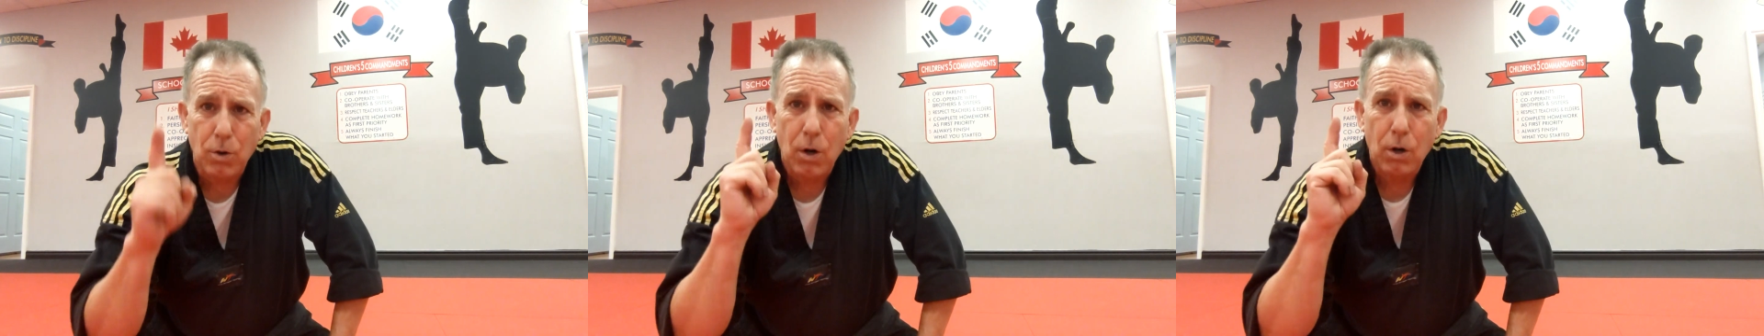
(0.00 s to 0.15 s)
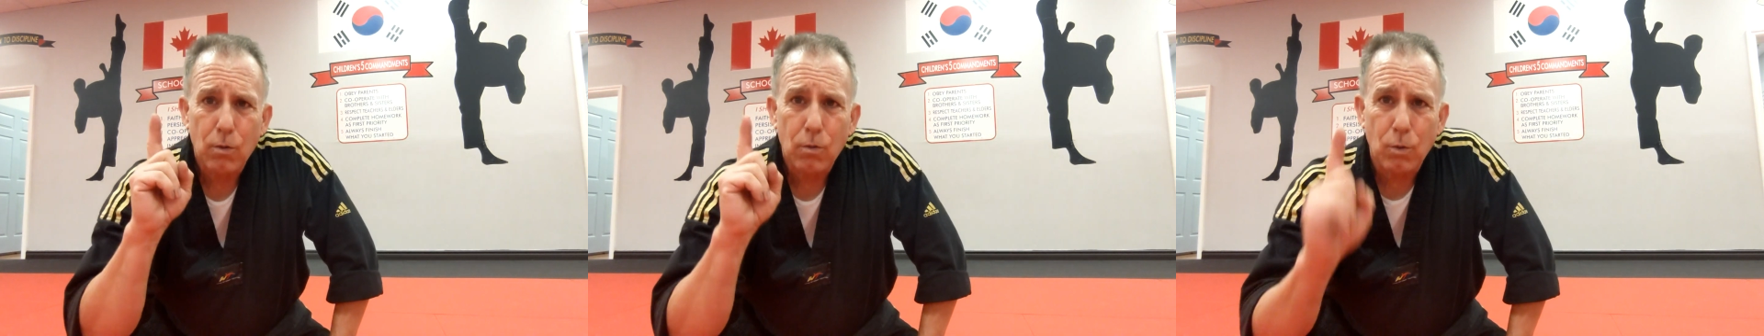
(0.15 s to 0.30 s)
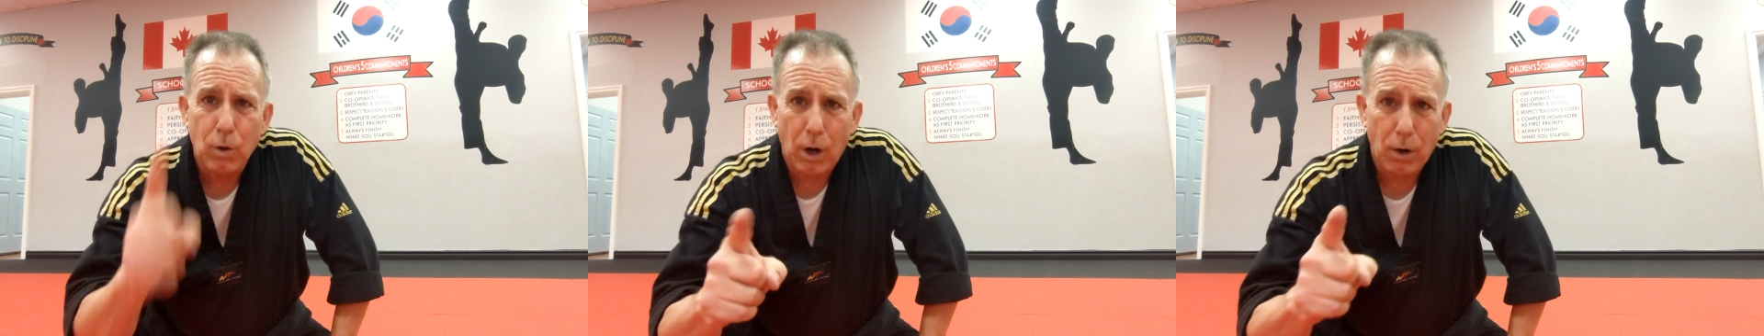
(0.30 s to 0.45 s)

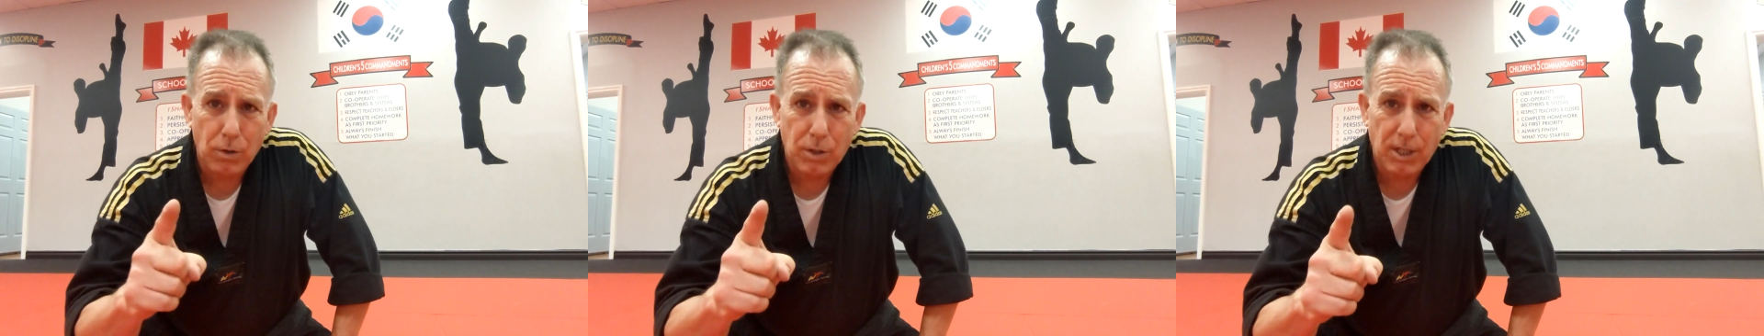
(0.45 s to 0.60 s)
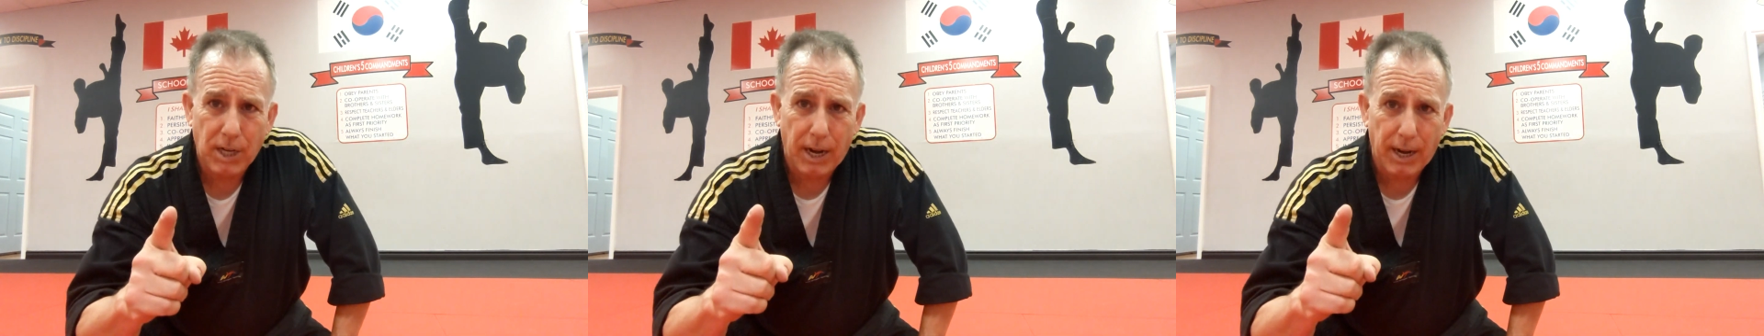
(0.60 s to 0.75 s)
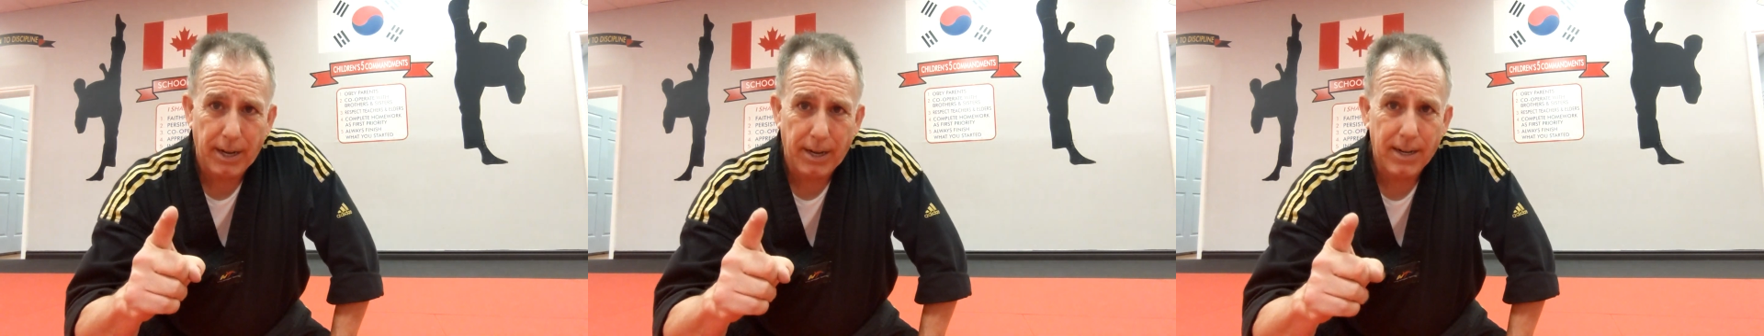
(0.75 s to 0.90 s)

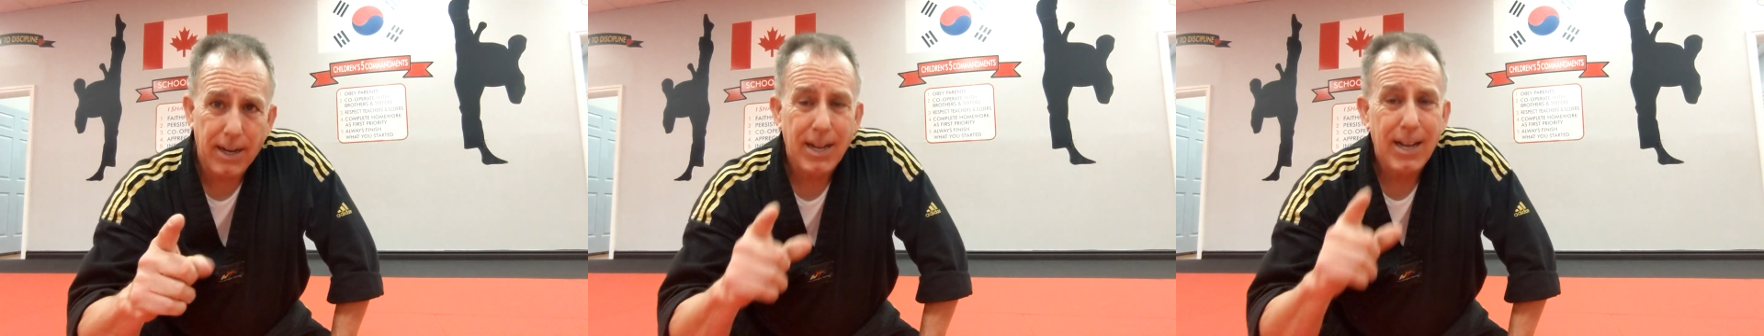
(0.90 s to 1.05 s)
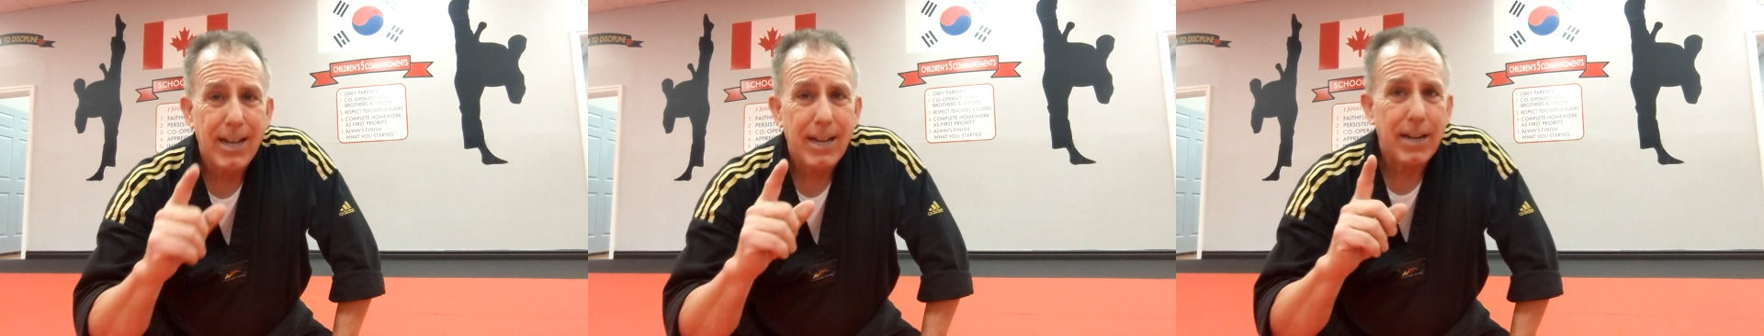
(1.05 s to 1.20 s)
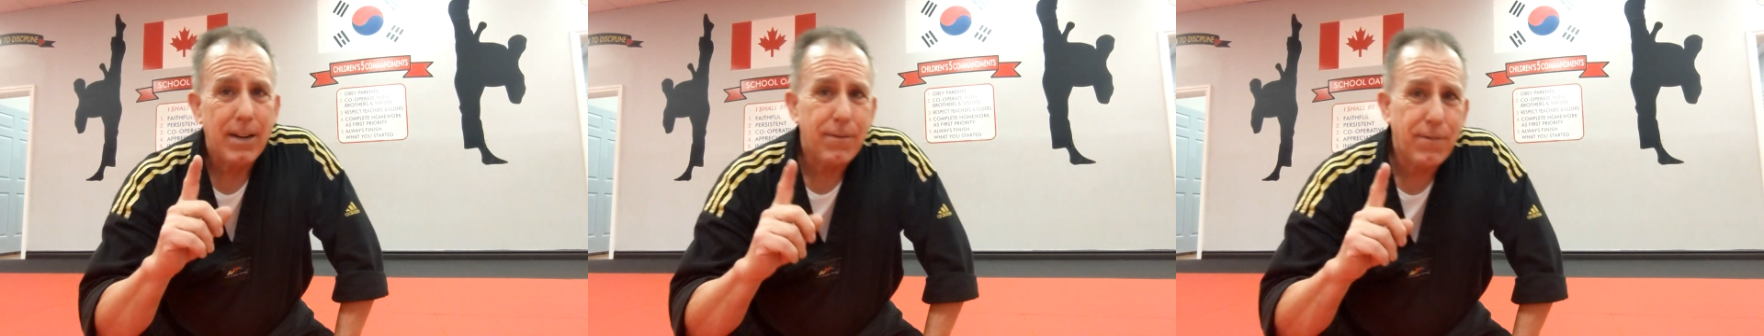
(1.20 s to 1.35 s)
rotate.
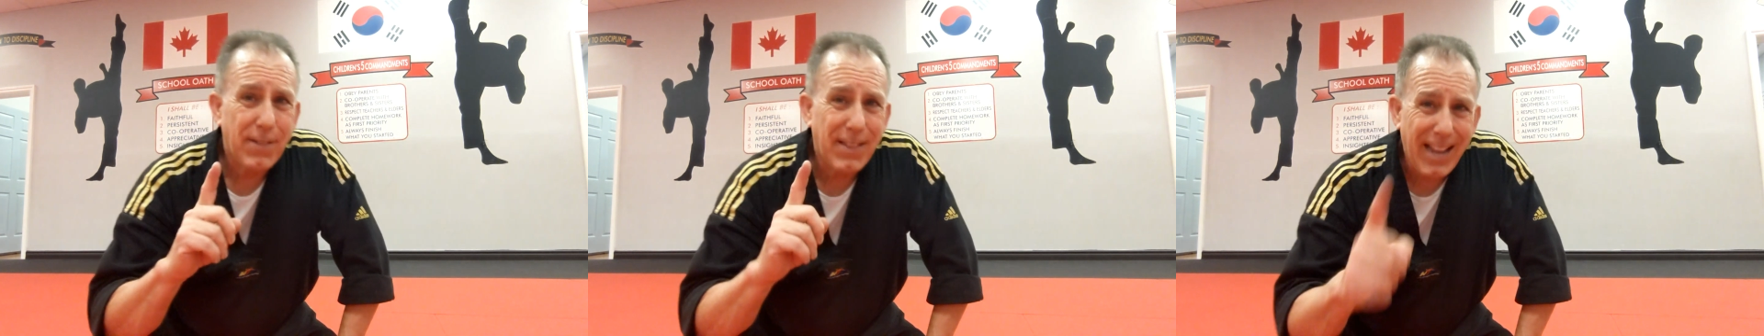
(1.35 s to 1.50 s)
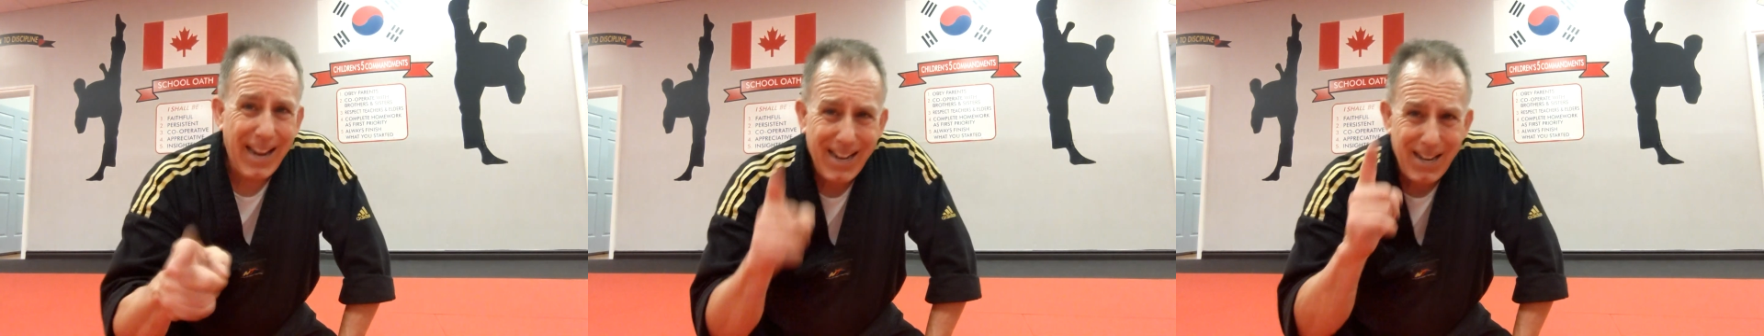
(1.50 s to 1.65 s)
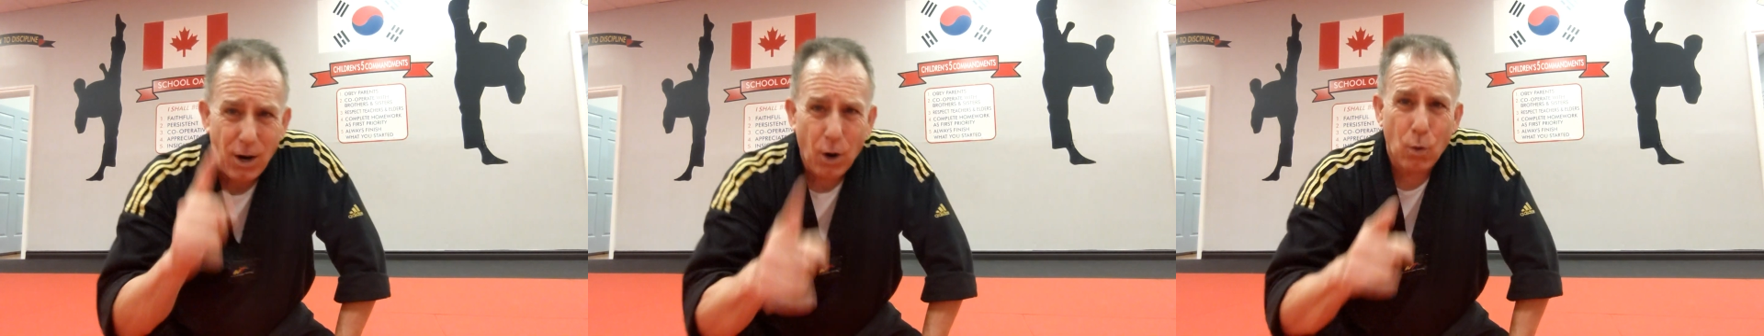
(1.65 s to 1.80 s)
If
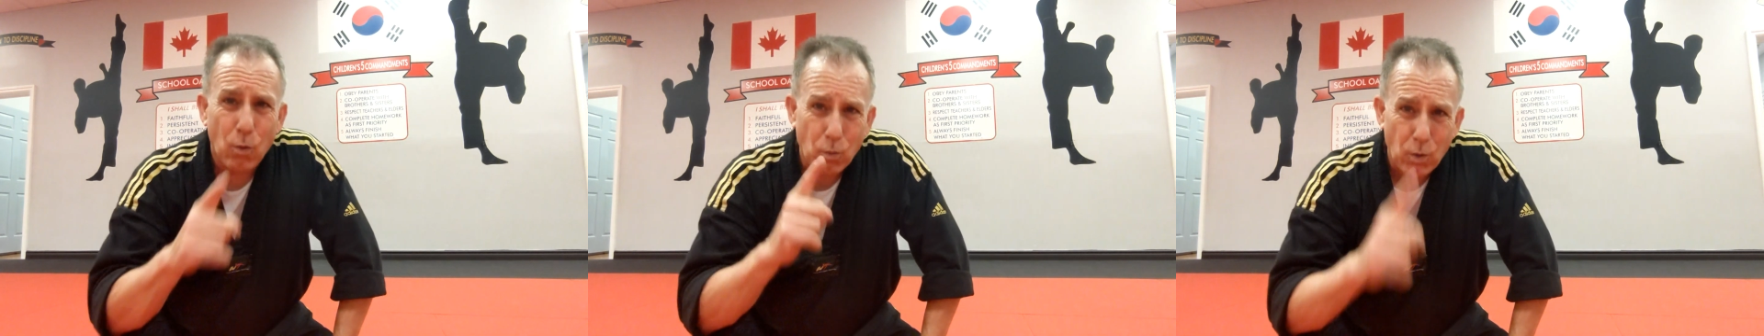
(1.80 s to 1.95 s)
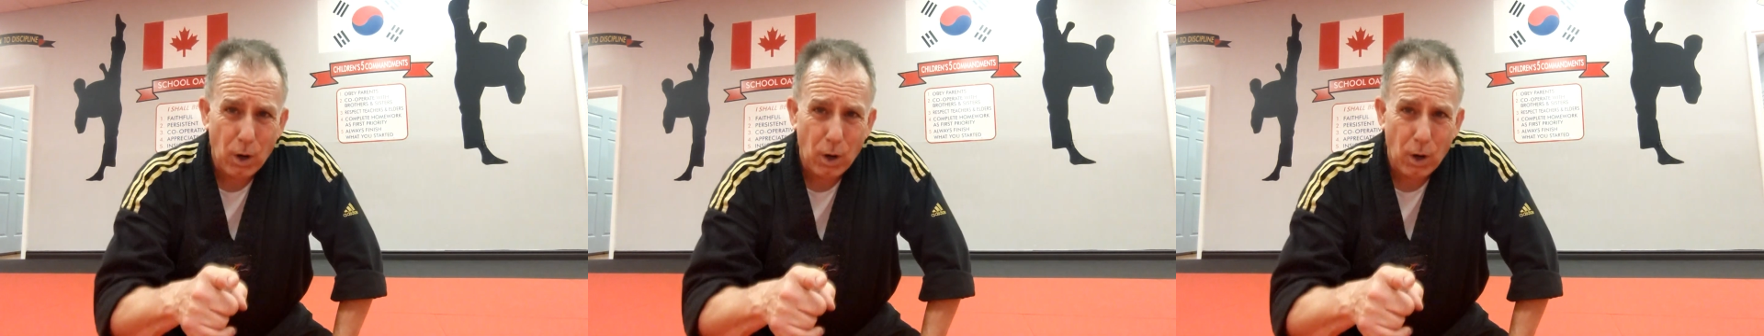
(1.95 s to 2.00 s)
they don't